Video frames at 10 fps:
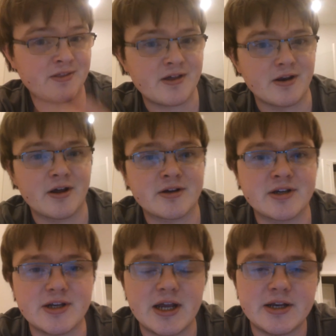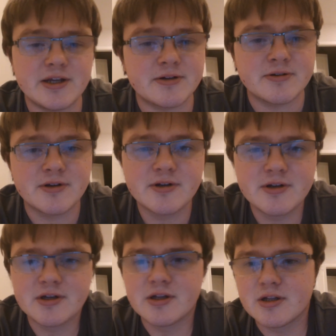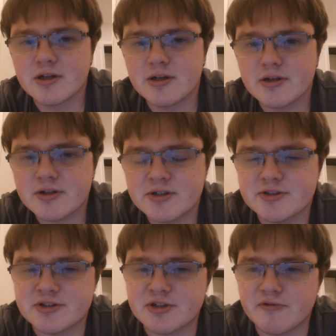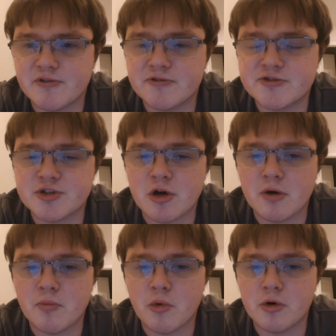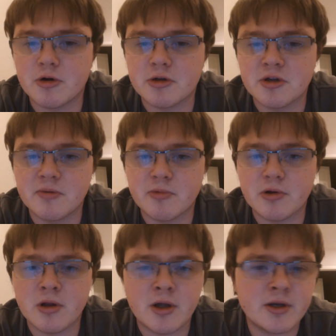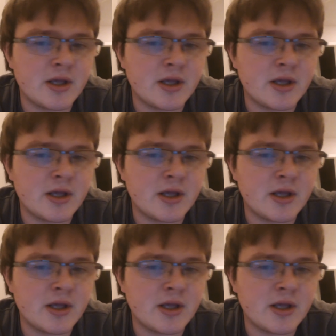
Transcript: our Canadian conservatives are more liberal on,